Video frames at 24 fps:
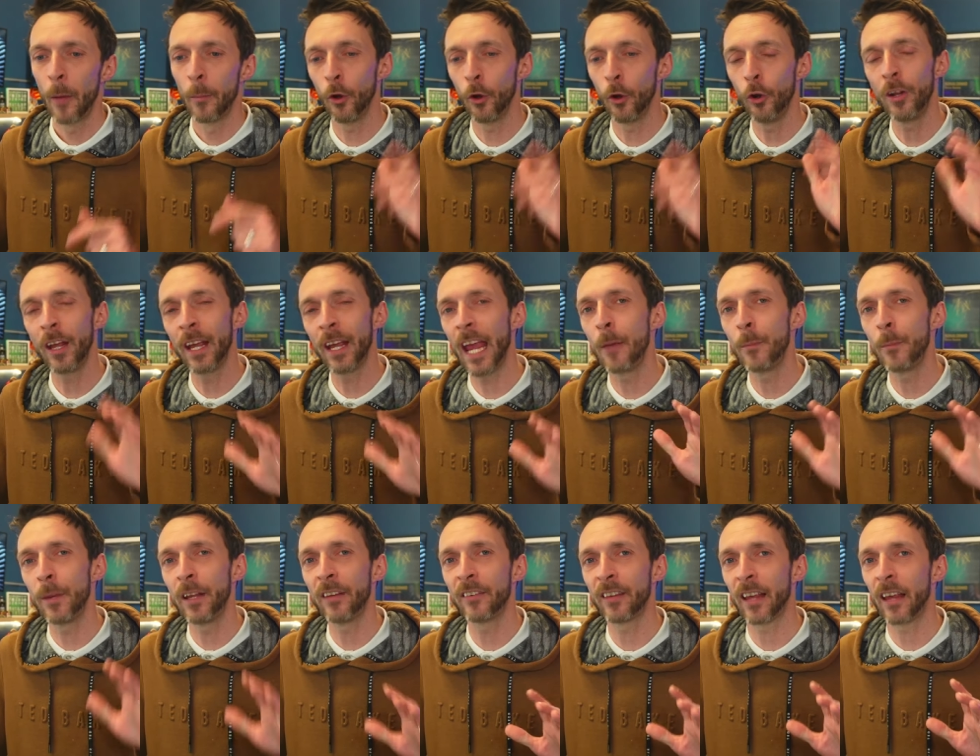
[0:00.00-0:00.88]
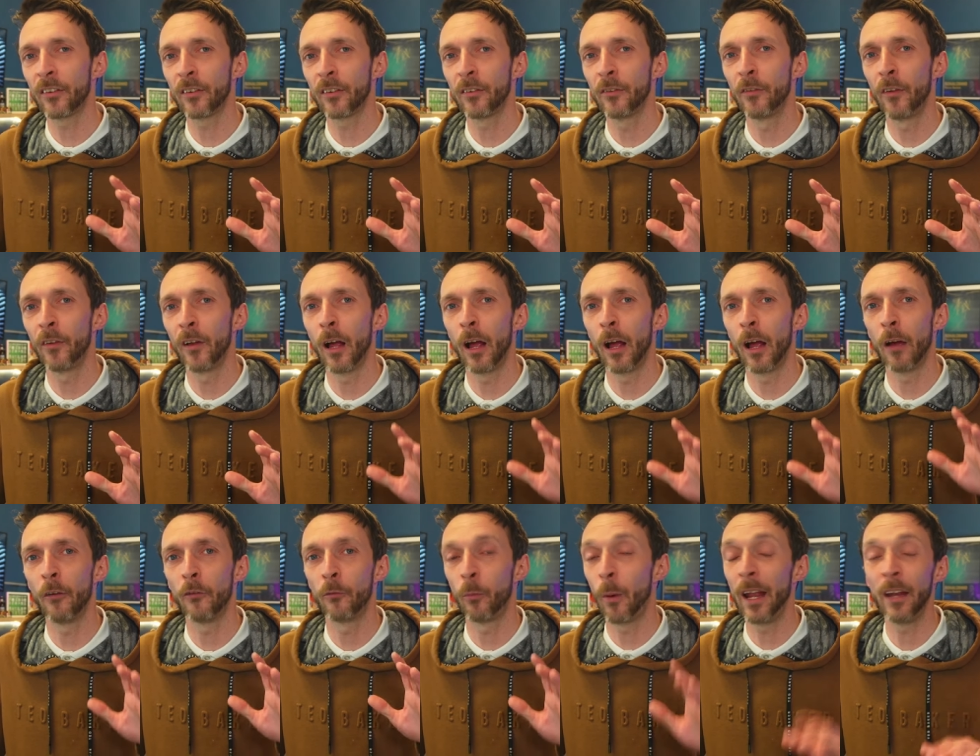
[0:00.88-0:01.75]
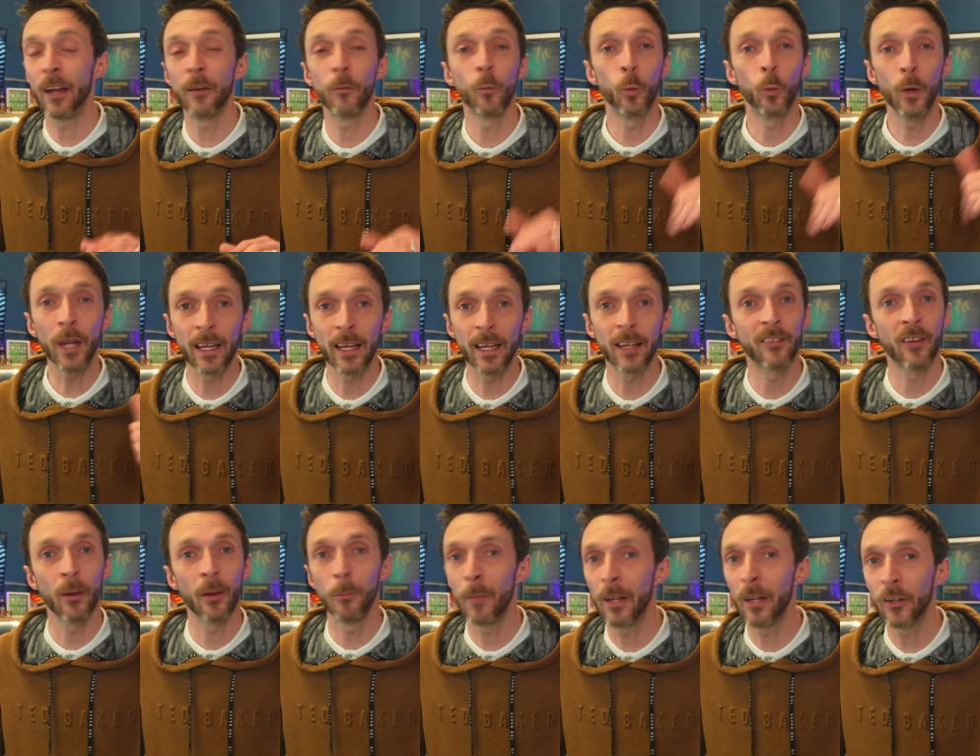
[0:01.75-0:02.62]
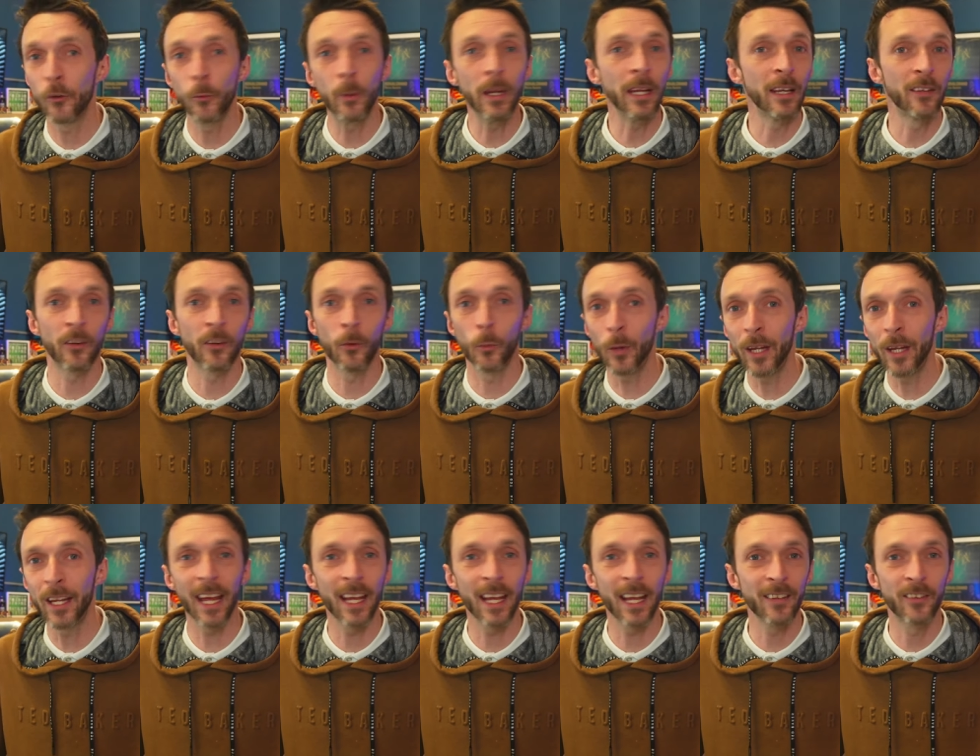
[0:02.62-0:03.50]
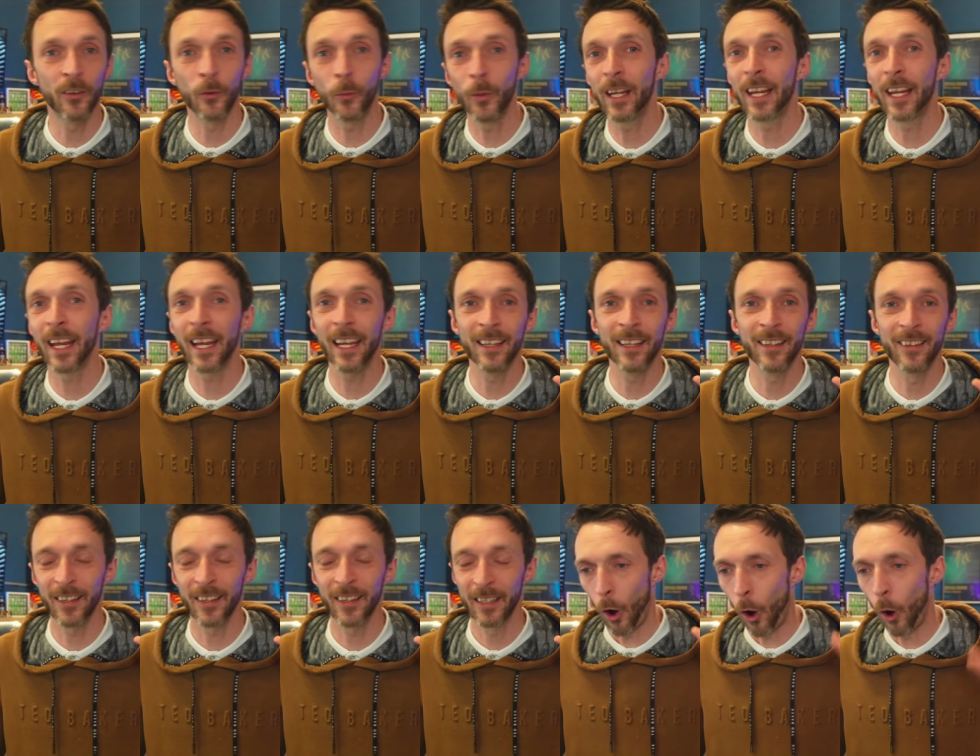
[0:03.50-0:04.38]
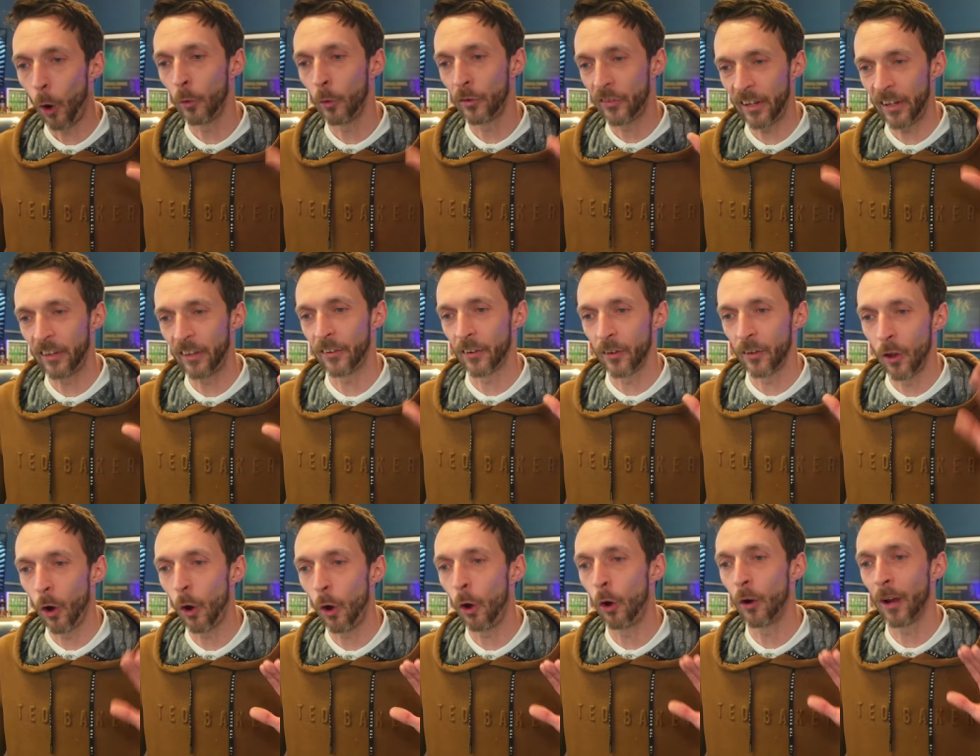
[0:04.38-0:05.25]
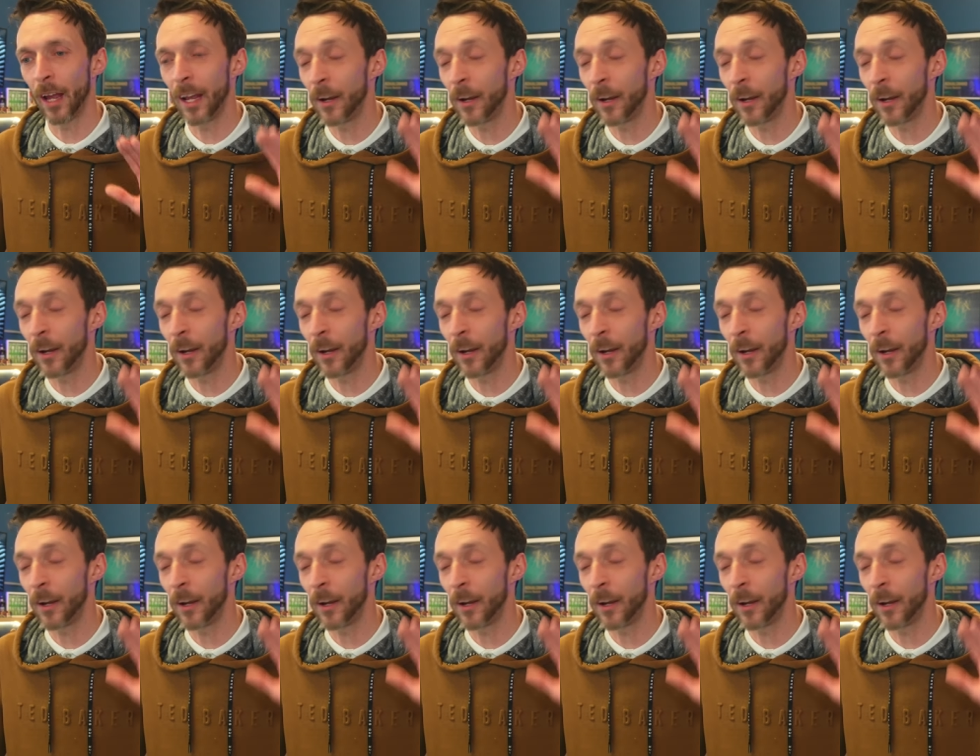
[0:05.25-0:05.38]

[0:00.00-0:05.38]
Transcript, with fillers: But Unai Emery's Aston Villa have went week to midweek to weekend to weekend all season long.